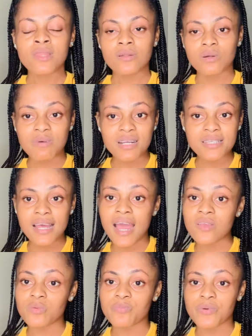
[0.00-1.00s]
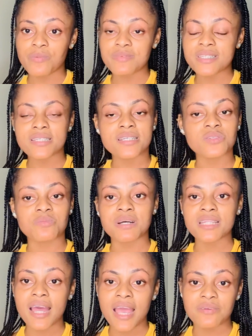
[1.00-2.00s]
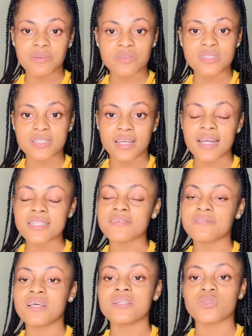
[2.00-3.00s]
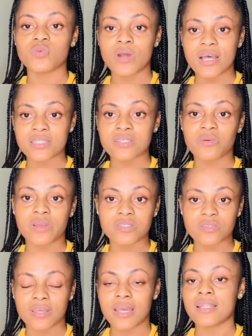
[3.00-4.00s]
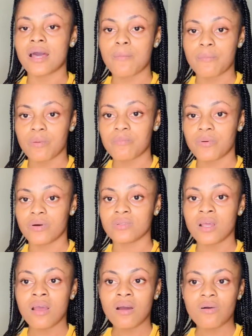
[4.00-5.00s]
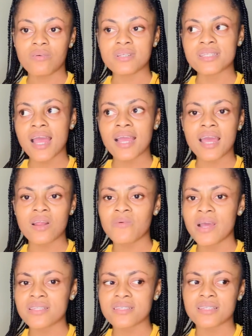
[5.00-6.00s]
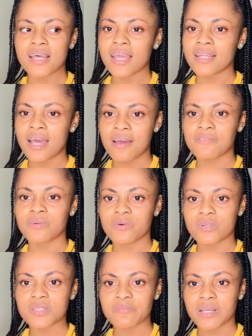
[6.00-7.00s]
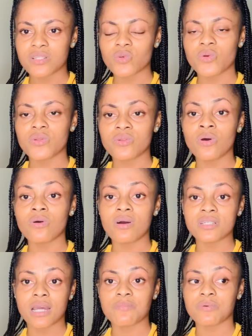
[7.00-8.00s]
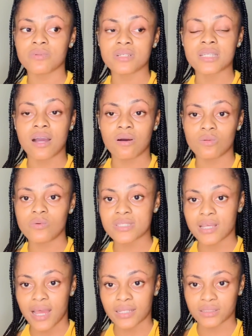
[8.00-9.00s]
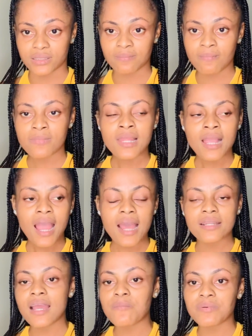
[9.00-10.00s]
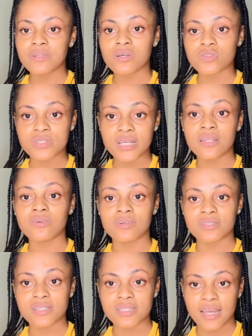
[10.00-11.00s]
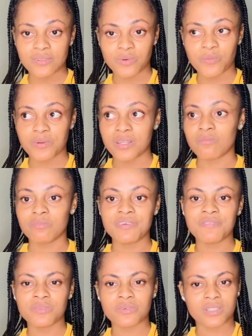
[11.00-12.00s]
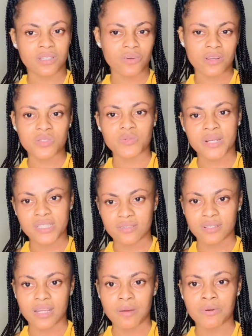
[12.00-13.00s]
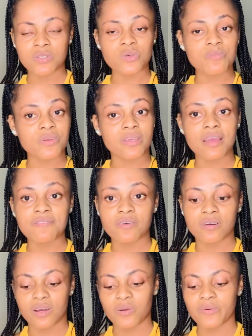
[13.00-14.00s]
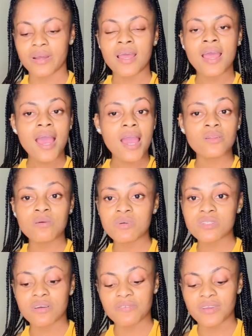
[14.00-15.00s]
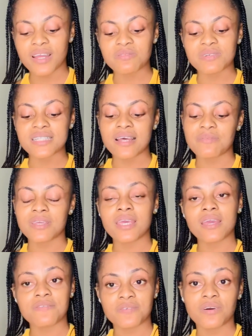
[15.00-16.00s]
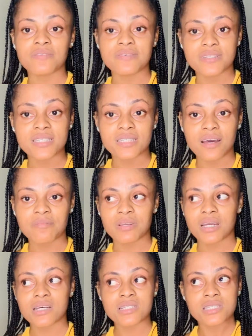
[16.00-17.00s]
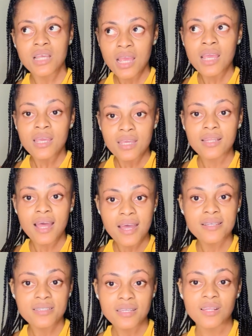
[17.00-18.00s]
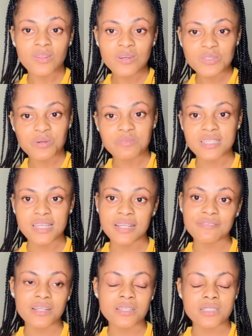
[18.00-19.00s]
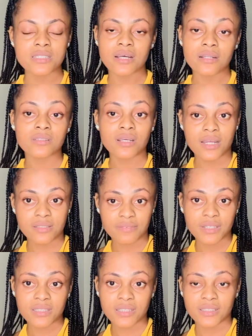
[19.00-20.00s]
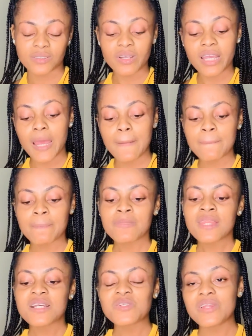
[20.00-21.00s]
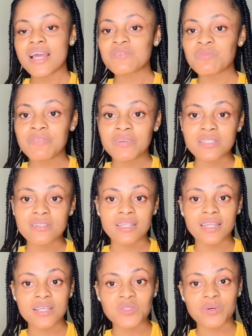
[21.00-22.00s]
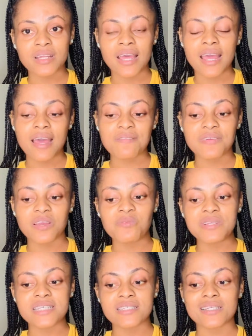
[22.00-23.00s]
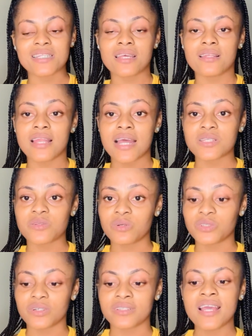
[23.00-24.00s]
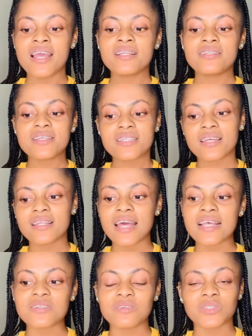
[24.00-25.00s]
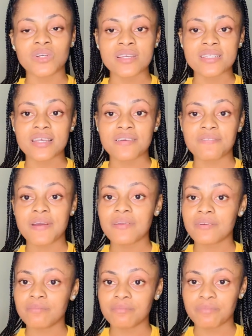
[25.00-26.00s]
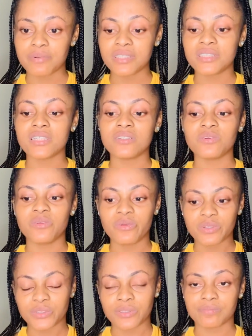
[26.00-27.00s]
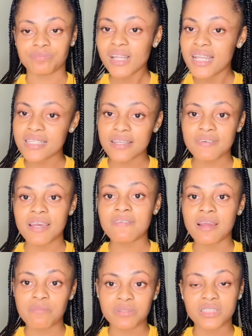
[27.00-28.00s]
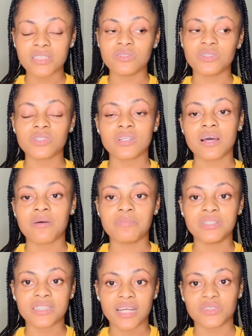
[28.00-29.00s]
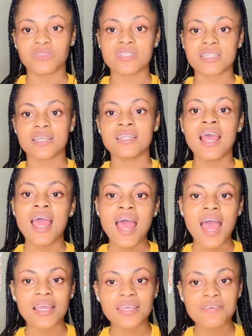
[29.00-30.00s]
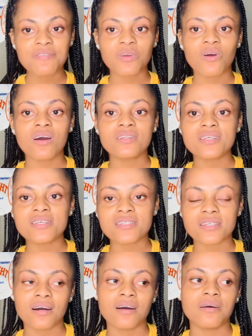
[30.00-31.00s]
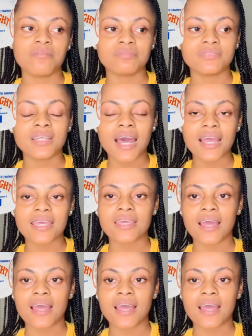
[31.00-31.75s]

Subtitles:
no matter how you promise it, no matter how you reduce the activeness, you are still going to get that bonbon on it. And Caro White is like an avicosmate, so you know all their products are always harsh, and their products usually contains hydroquinone, even though they don't use rest on their body. So be careful of Caro White. I know most of you guys must have been careful of it now, because it has a lot of disadvantages and the advantage, okay? So let's move it next one I have here, which is the Skin Light Lotion. This Skin Light Lotion is a very bleaching lotion. It's a very, very bleaching lotion that will bleach out your skin and give you all these dark,